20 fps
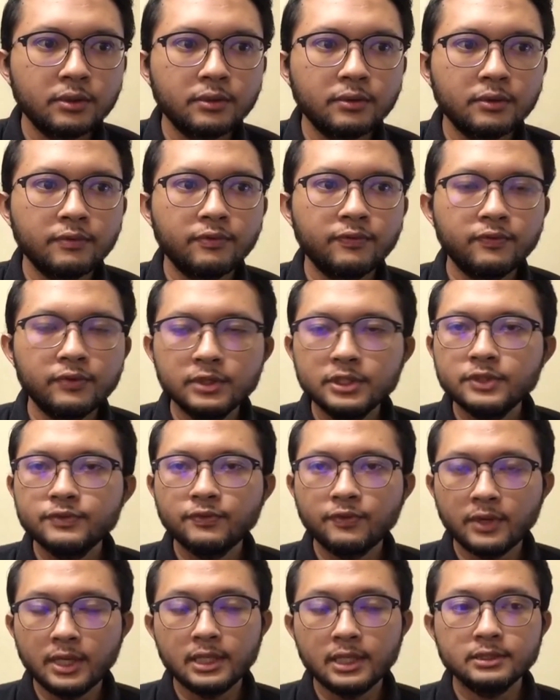first
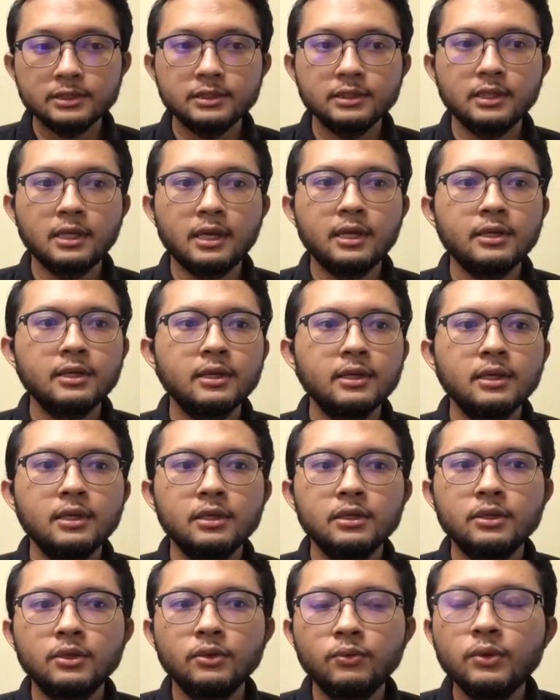facts that
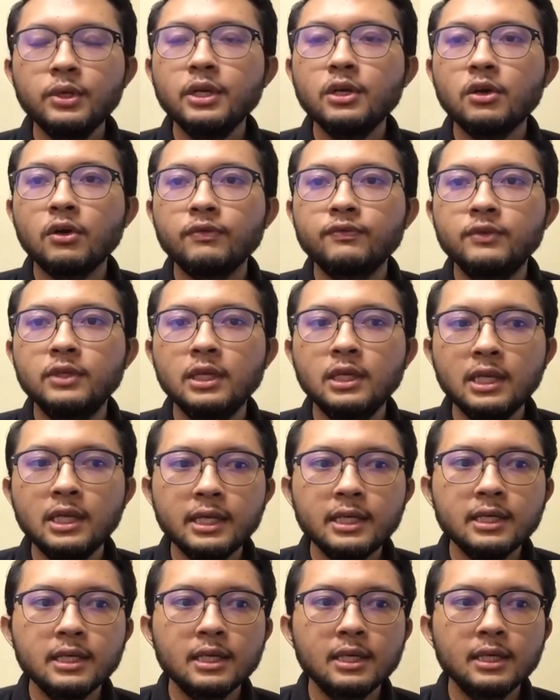the width of the lake
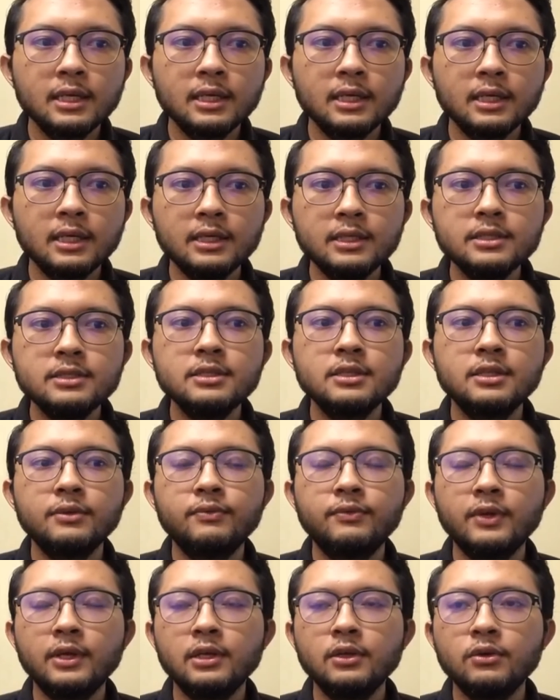is the
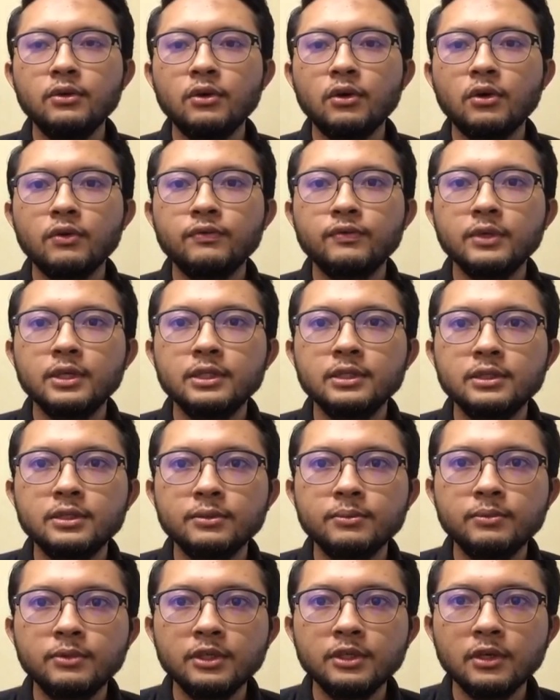value of
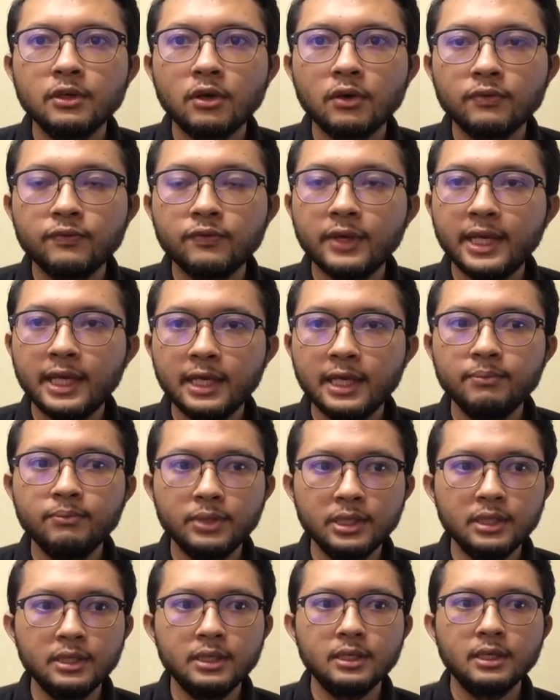interval of AB,
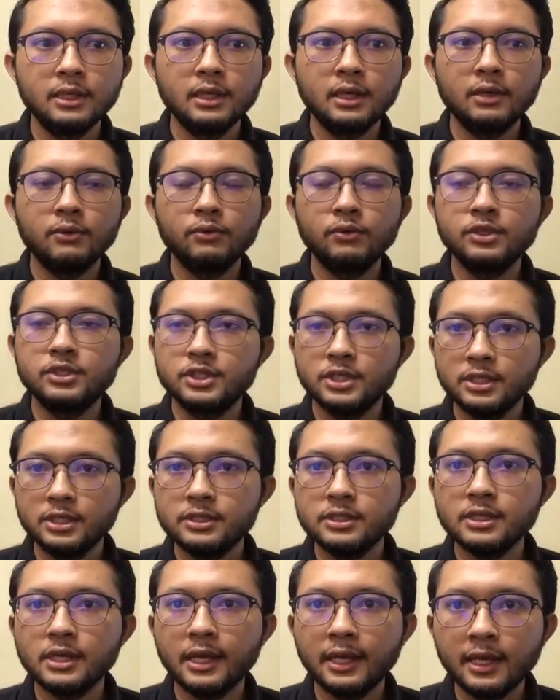which is
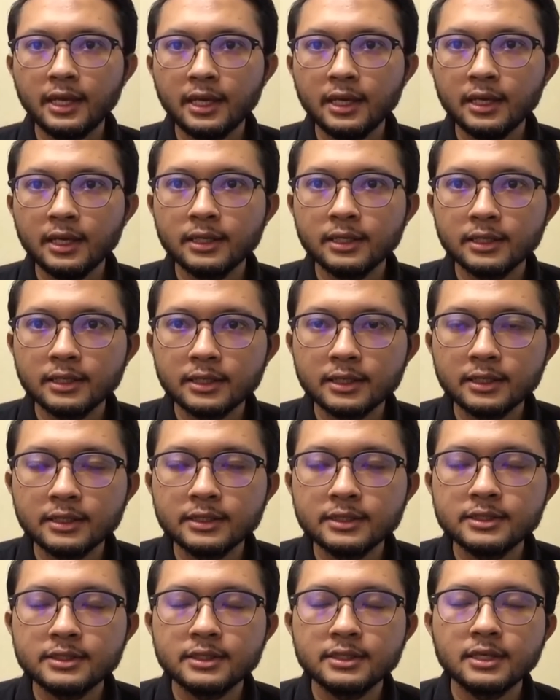A
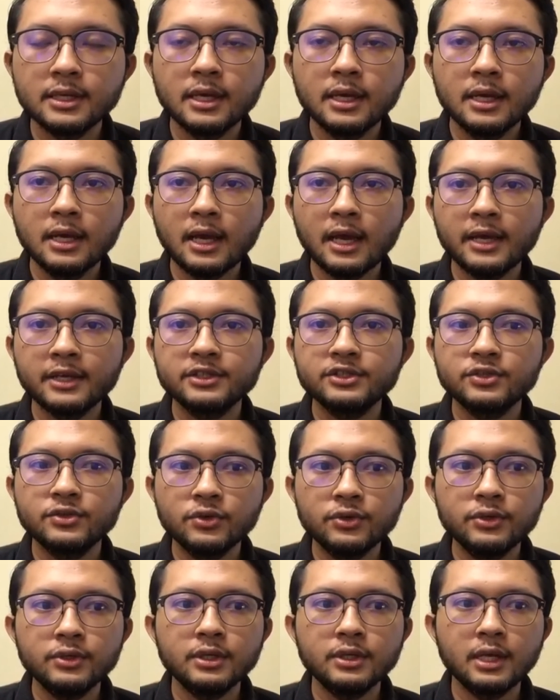is x naught
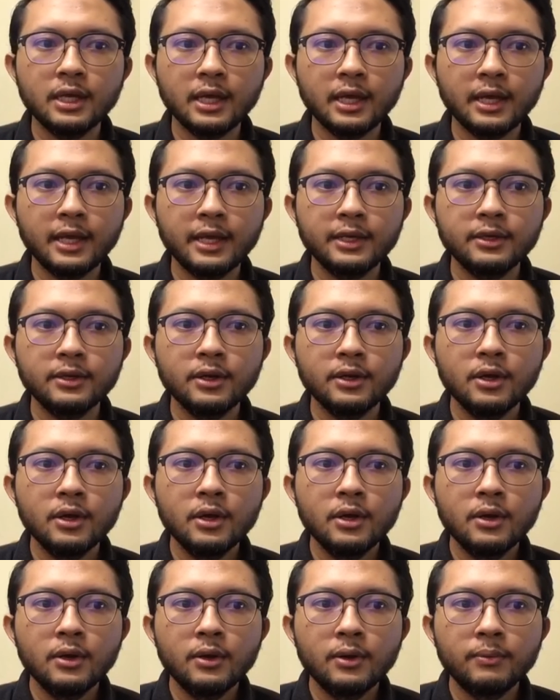and
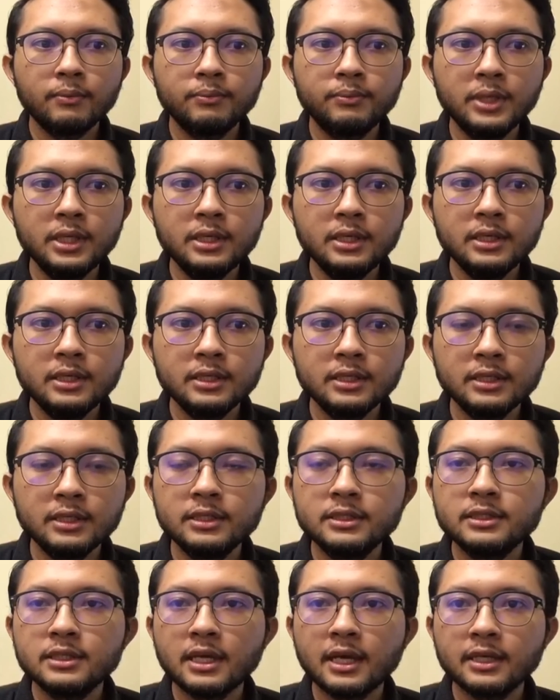B is
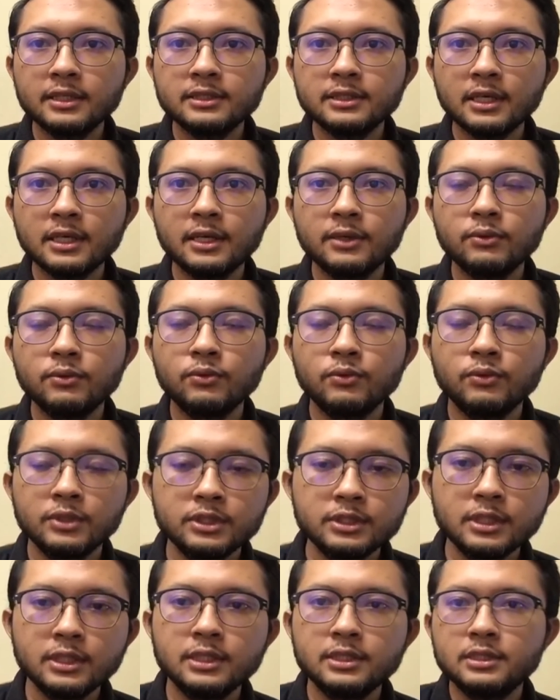xn, which
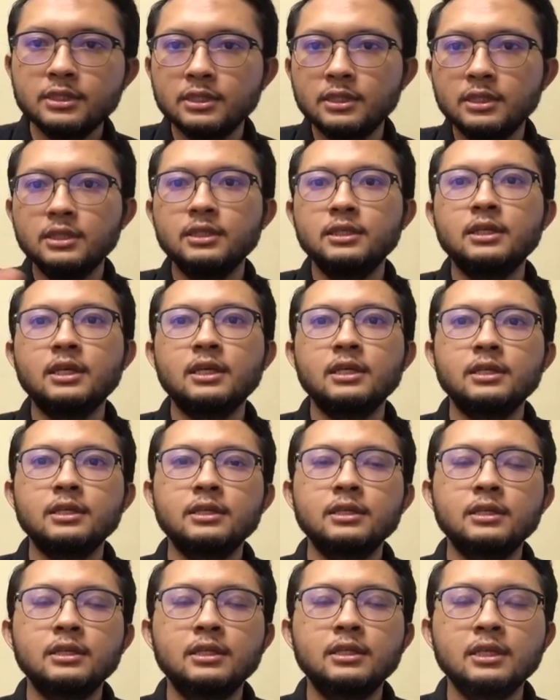is the
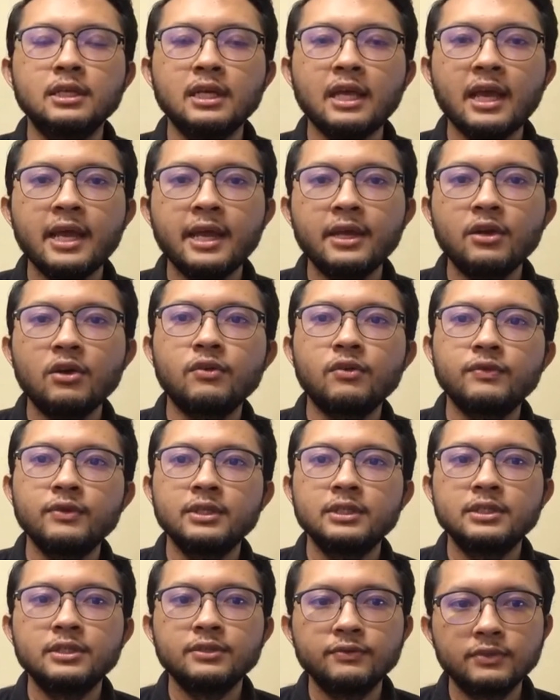end of
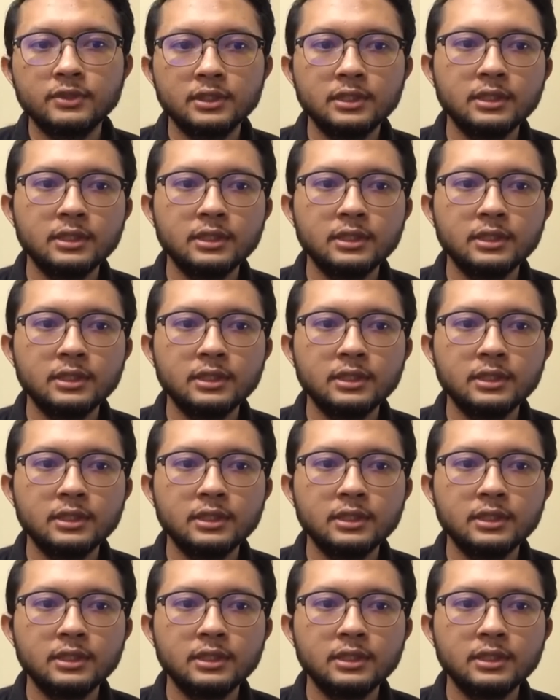interval.